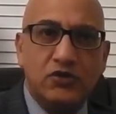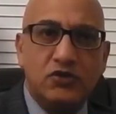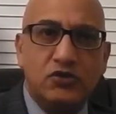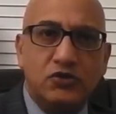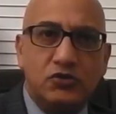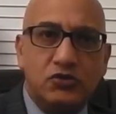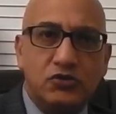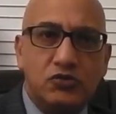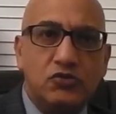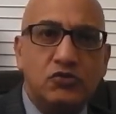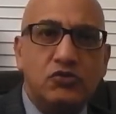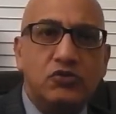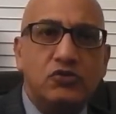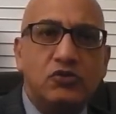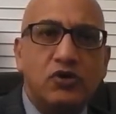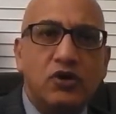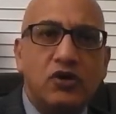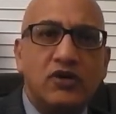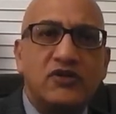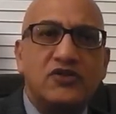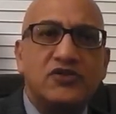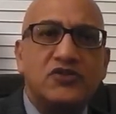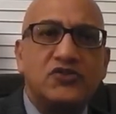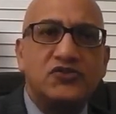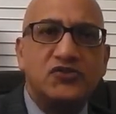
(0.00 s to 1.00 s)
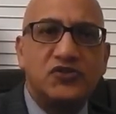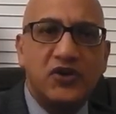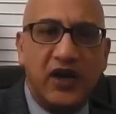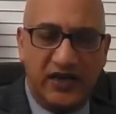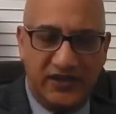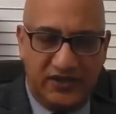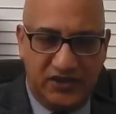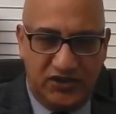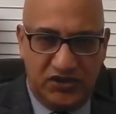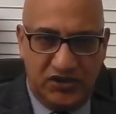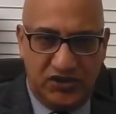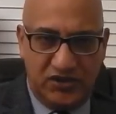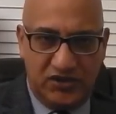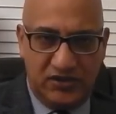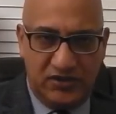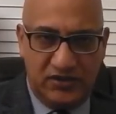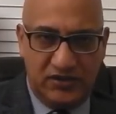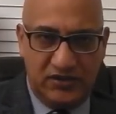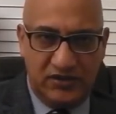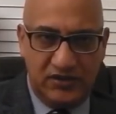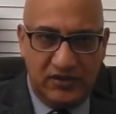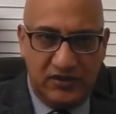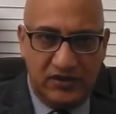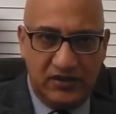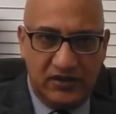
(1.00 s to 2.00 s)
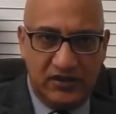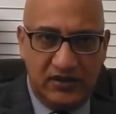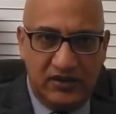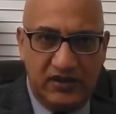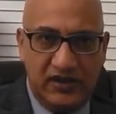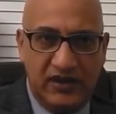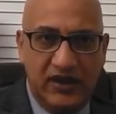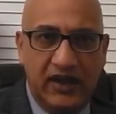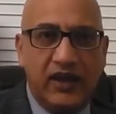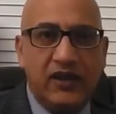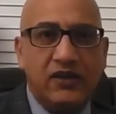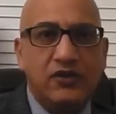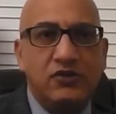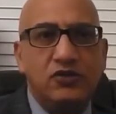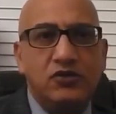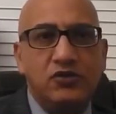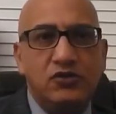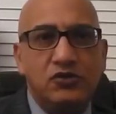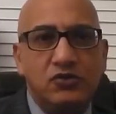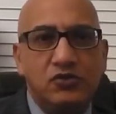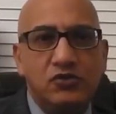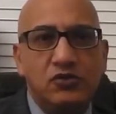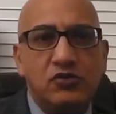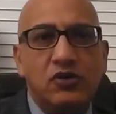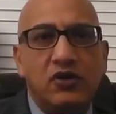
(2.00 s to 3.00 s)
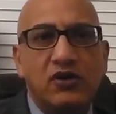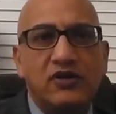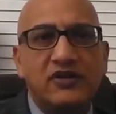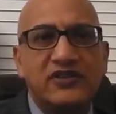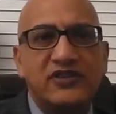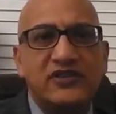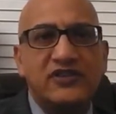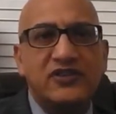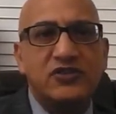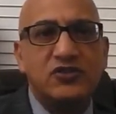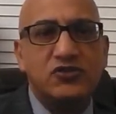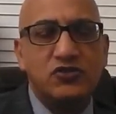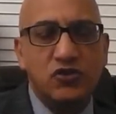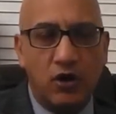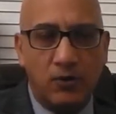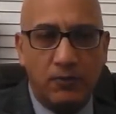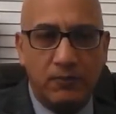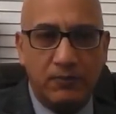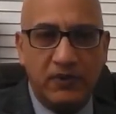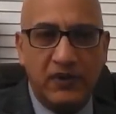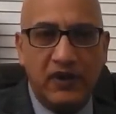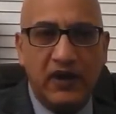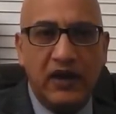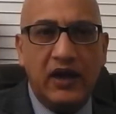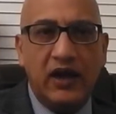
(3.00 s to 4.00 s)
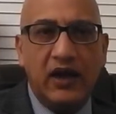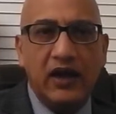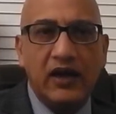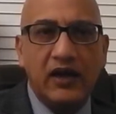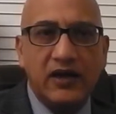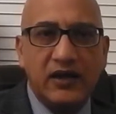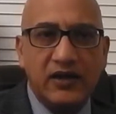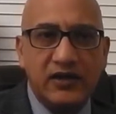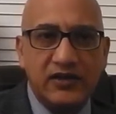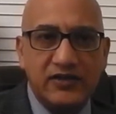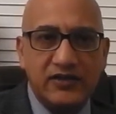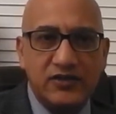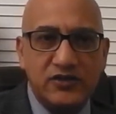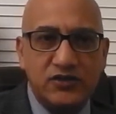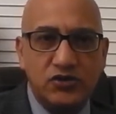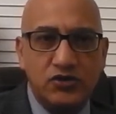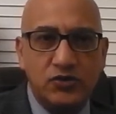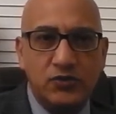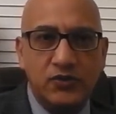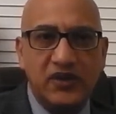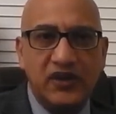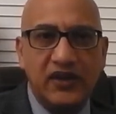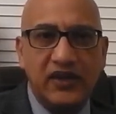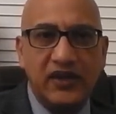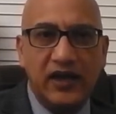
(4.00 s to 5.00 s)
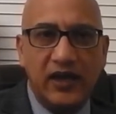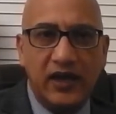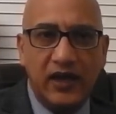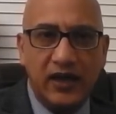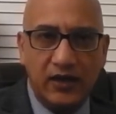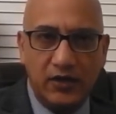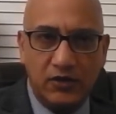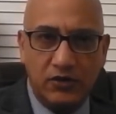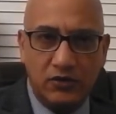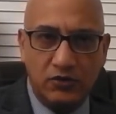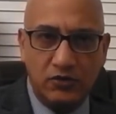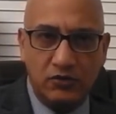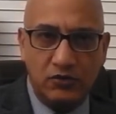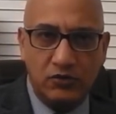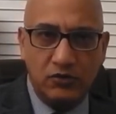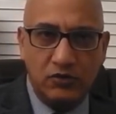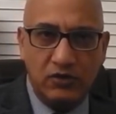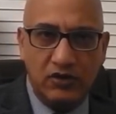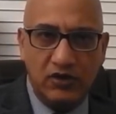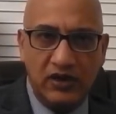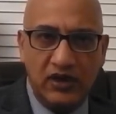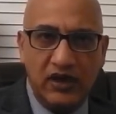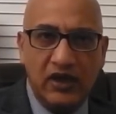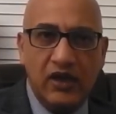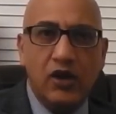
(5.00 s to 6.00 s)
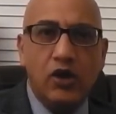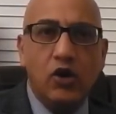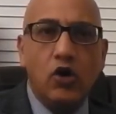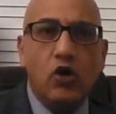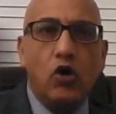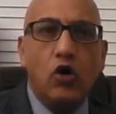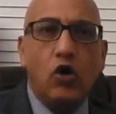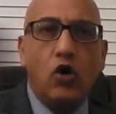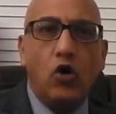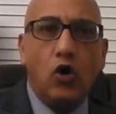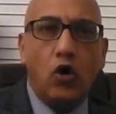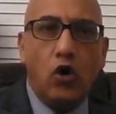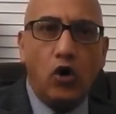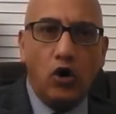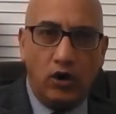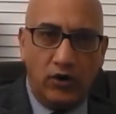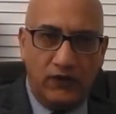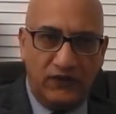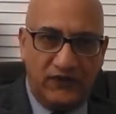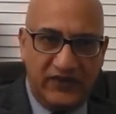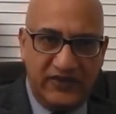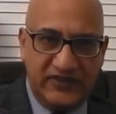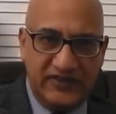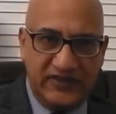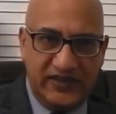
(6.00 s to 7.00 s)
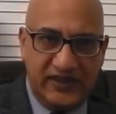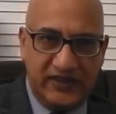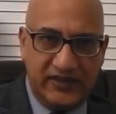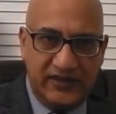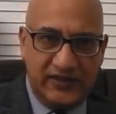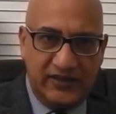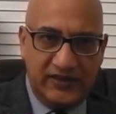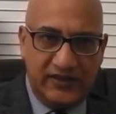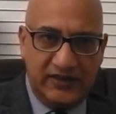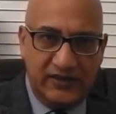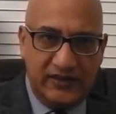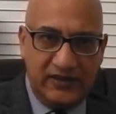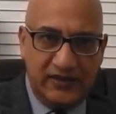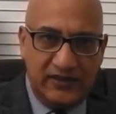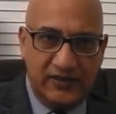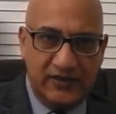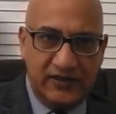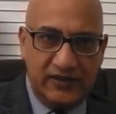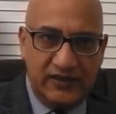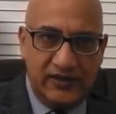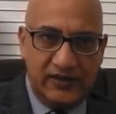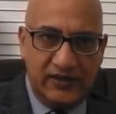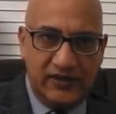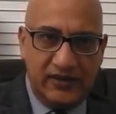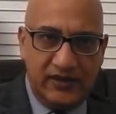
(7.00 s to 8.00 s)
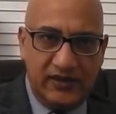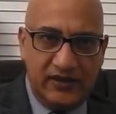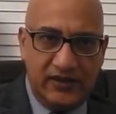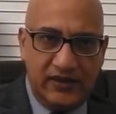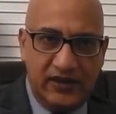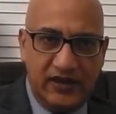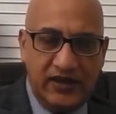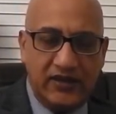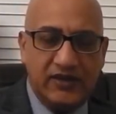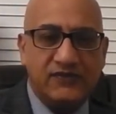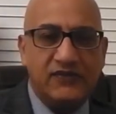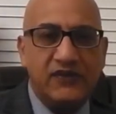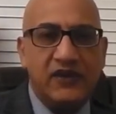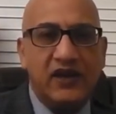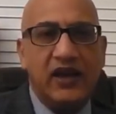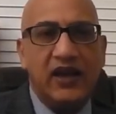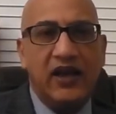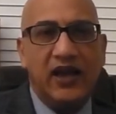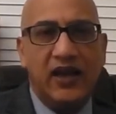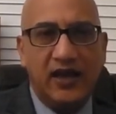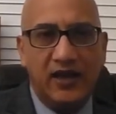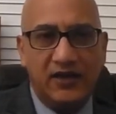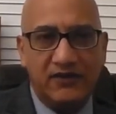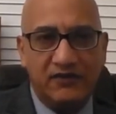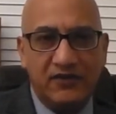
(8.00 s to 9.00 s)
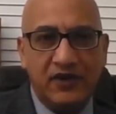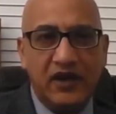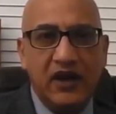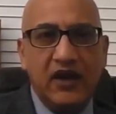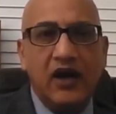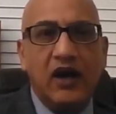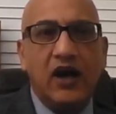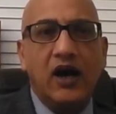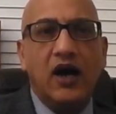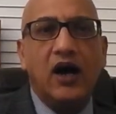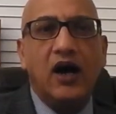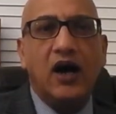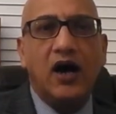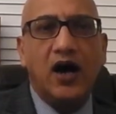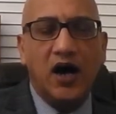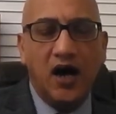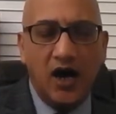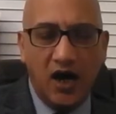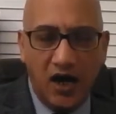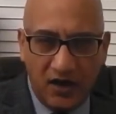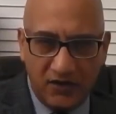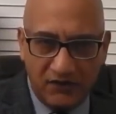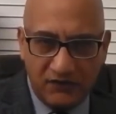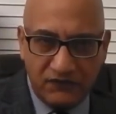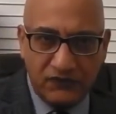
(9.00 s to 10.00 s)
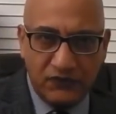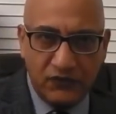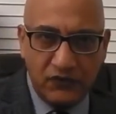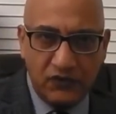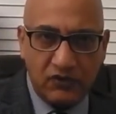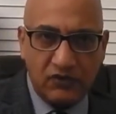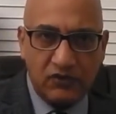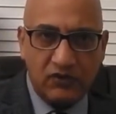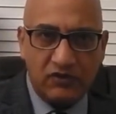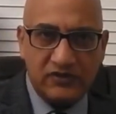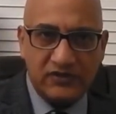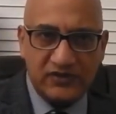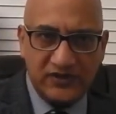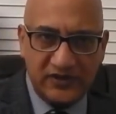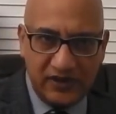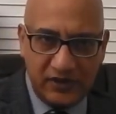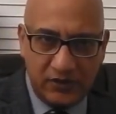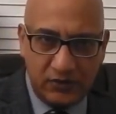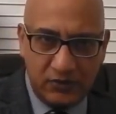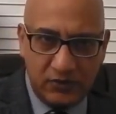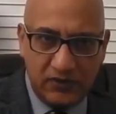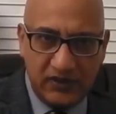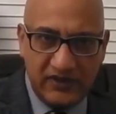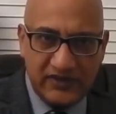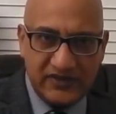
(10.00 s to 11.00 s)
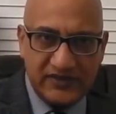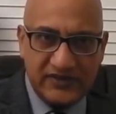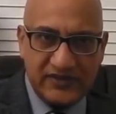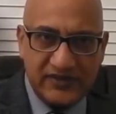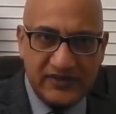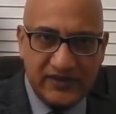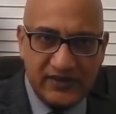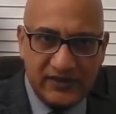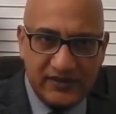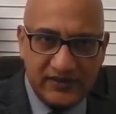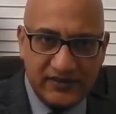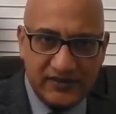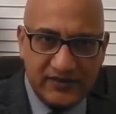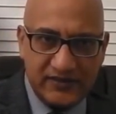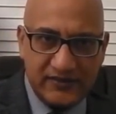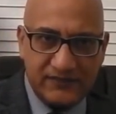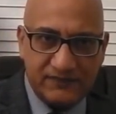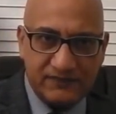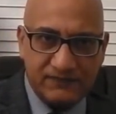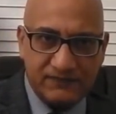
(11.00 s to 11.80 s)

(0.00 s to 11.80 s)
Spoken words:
Do not rush and do not stop consuming alcohol all of a sudden. It will have harmful consequences.